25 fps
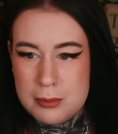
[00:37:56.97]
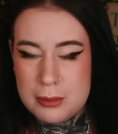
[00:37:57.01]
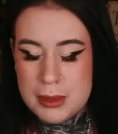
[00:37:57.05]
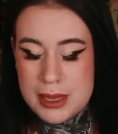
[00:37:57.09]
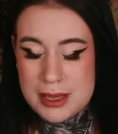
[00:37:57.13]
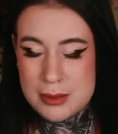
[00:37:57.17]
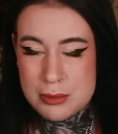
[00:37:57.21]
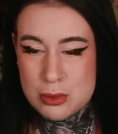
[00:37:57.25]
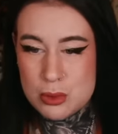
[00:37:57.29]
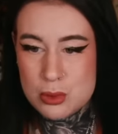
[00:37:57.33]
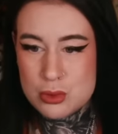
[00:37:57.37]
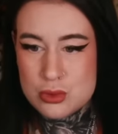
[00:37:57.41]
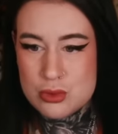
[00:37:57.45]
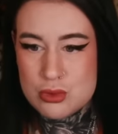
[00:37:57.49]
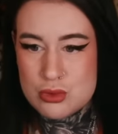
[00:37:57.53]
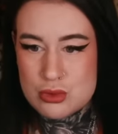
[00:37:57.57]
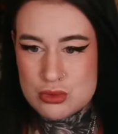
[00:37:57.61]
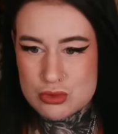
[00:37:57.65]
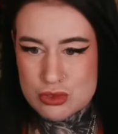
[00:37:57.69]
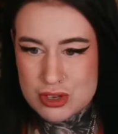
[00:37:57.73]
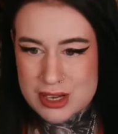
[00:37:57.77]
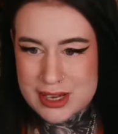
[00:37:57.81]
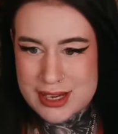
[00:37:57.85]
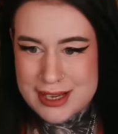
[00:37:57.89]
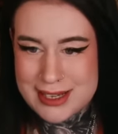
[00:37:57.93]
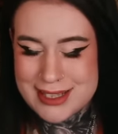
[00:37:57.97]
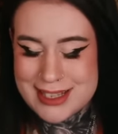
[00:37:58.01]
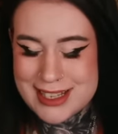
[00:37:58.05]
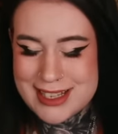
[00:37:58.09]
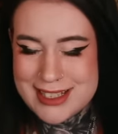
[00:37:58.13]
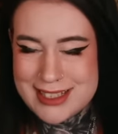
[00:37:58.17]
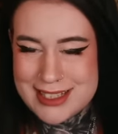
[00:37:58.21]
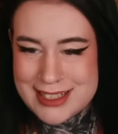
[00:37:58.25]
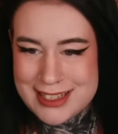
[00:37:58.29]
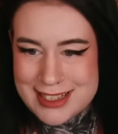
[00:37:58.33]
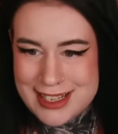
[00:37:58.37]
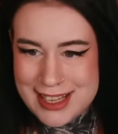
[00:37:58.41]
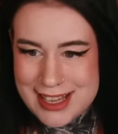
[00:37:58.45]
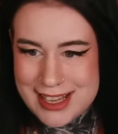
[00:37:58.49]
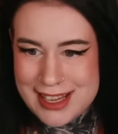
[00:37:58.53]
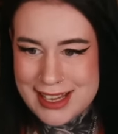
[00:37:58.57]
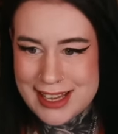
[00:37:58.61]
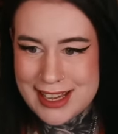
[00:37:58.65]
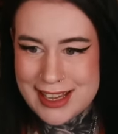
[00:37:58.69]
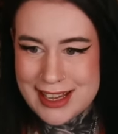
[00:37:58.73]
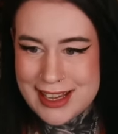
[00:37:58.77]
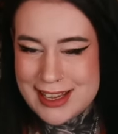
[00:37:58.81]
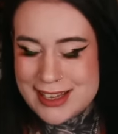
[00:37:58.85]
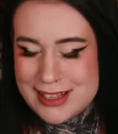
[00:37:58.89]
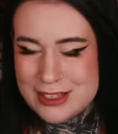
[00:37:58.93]
People's greed is
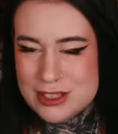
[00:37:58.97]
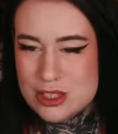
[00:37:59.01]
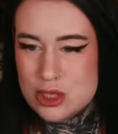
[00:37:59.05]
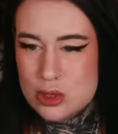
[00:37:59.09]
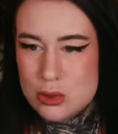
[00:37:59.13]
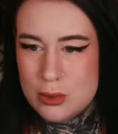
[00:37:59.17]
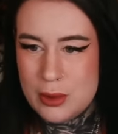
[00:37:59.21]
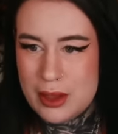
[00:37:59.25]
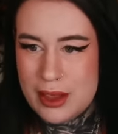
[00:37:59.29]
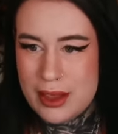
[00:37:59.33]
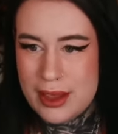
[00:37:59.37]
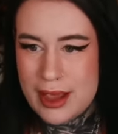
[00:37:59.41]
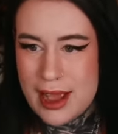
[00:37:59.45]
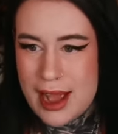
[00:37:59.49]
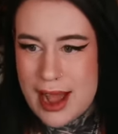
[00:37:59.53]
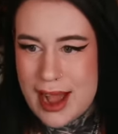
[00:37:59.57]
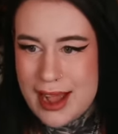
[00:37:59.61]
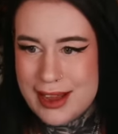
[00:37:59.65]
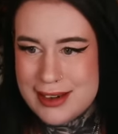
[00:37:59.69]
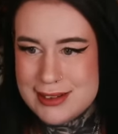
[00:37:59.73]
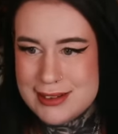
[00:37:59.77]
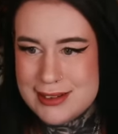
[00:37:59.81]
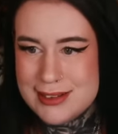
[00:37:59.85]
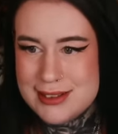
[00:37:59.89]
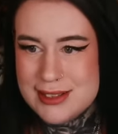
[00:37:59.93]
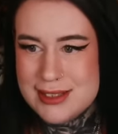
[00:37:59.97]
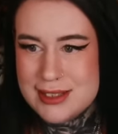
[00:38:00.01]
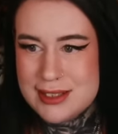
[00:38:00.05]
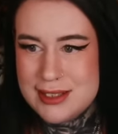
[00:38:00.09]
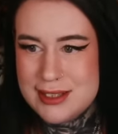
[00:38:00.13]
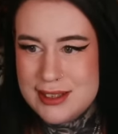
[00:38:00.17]
leaking into it and